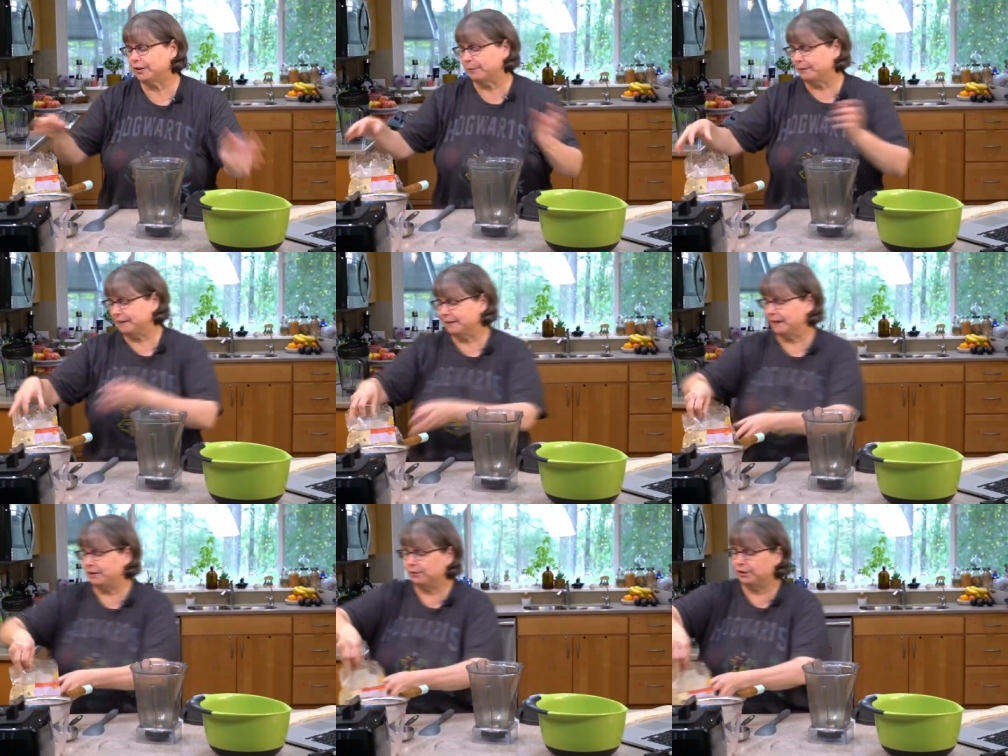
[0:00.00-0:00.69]
something
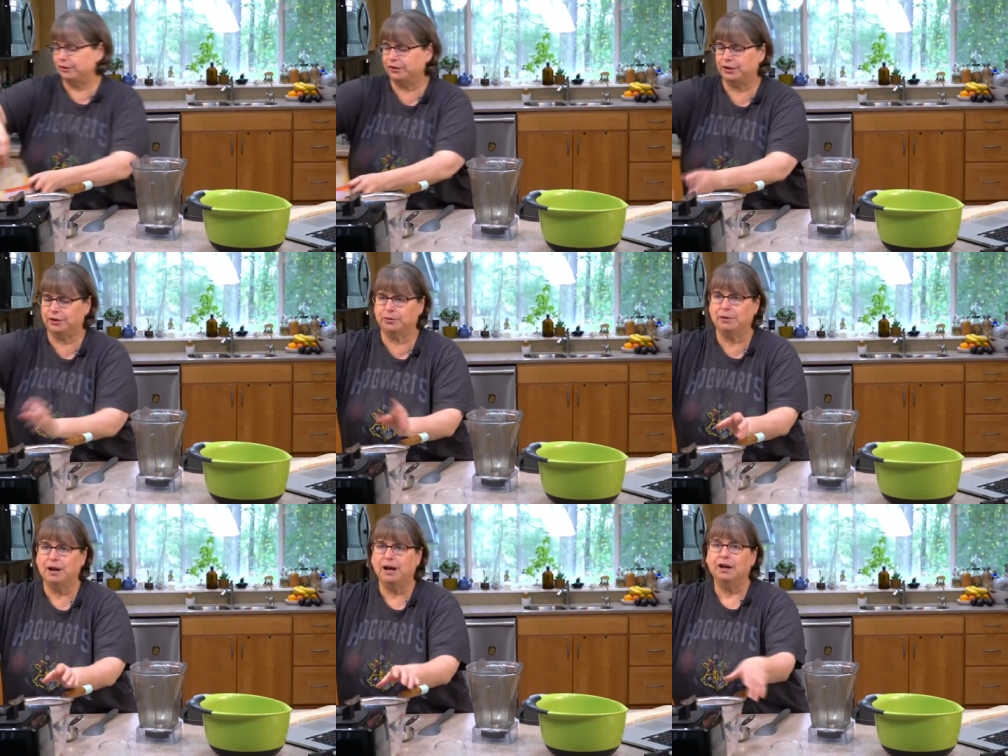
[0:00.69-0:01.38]
that you can
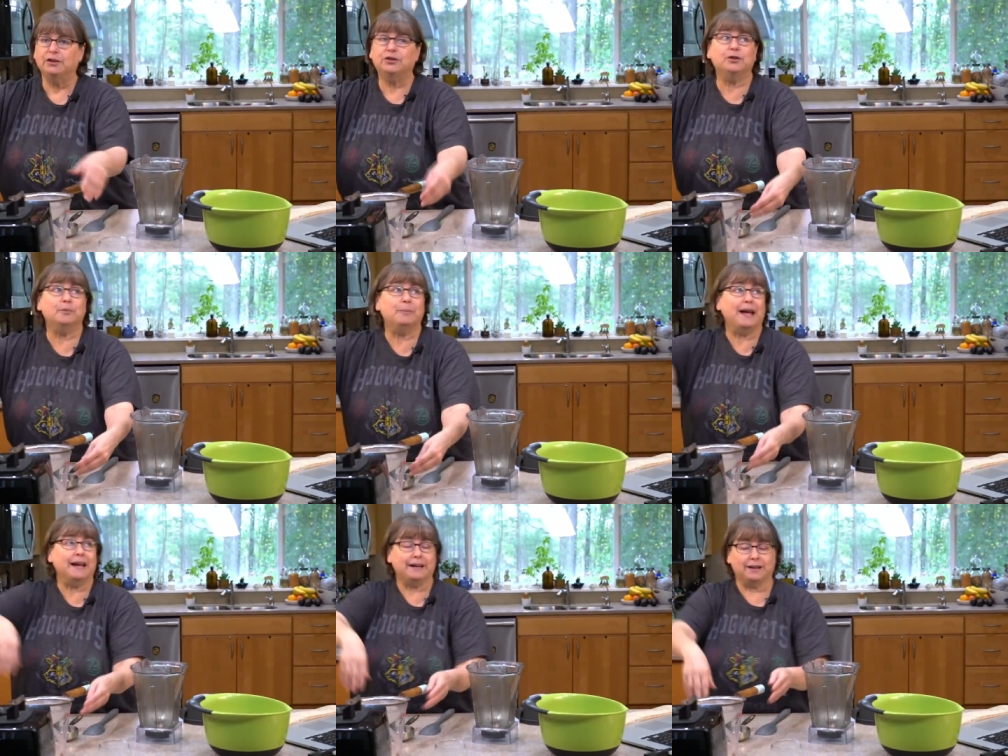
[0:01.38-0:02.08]
do to
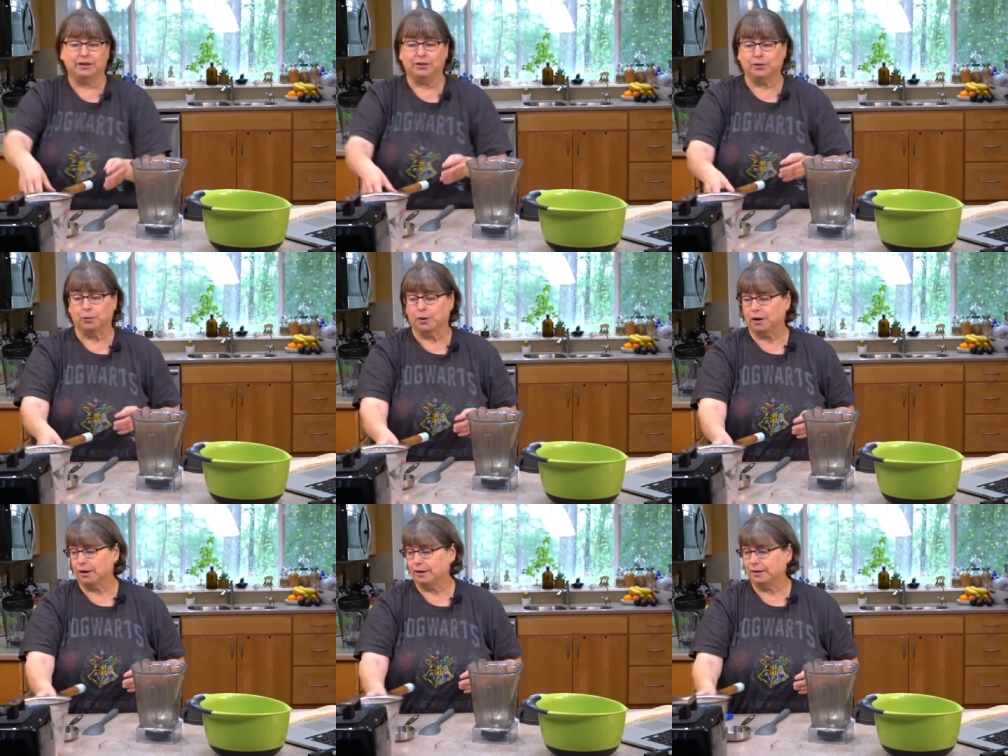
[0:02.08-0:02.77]
make
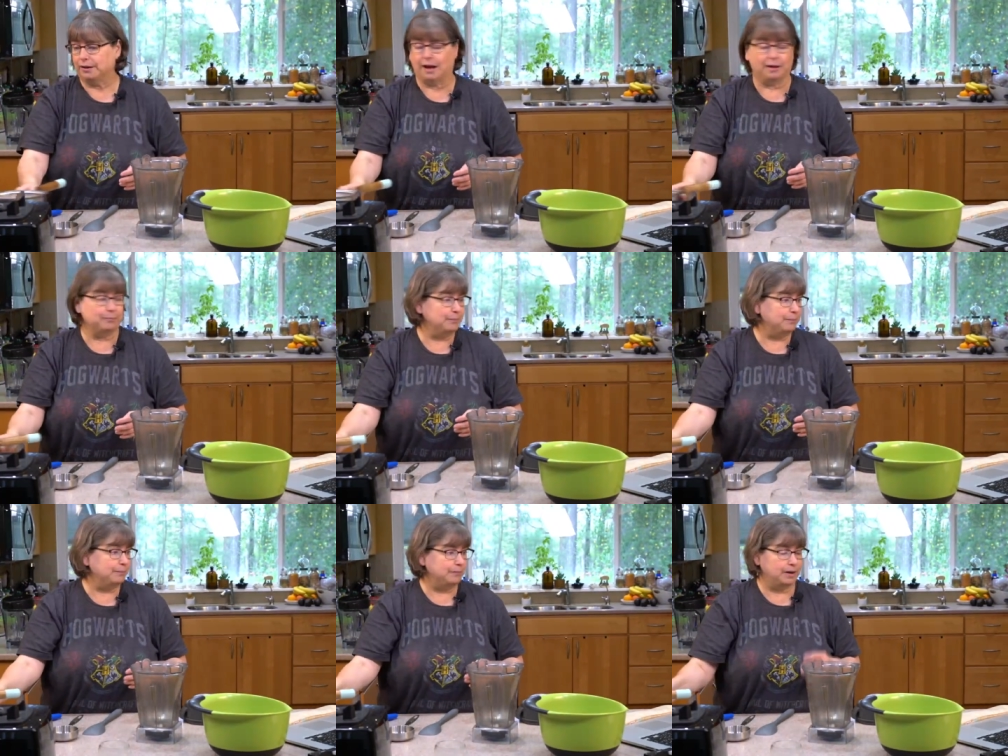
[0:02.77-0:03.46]
your nut,
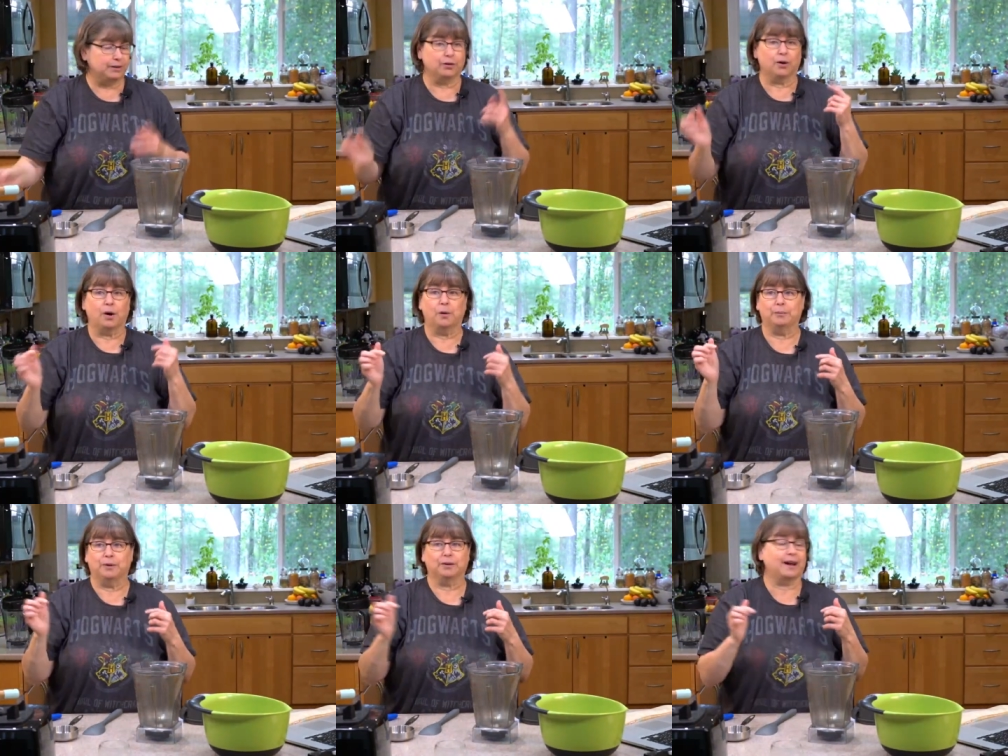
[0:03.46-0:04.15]
your
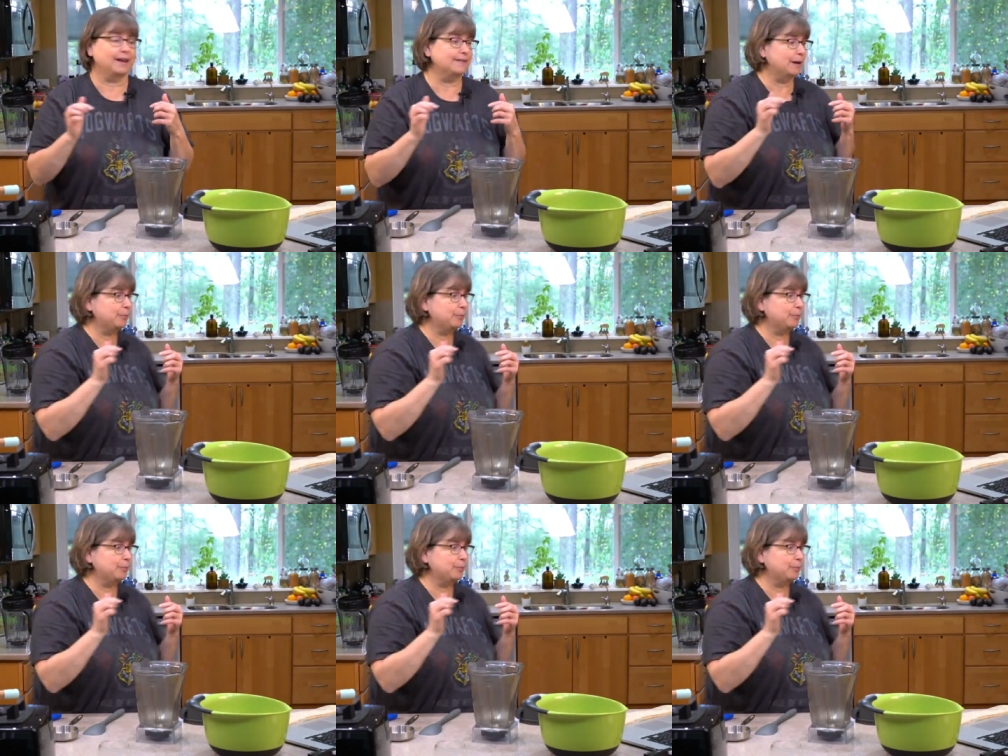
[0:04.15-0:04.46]
oat milk not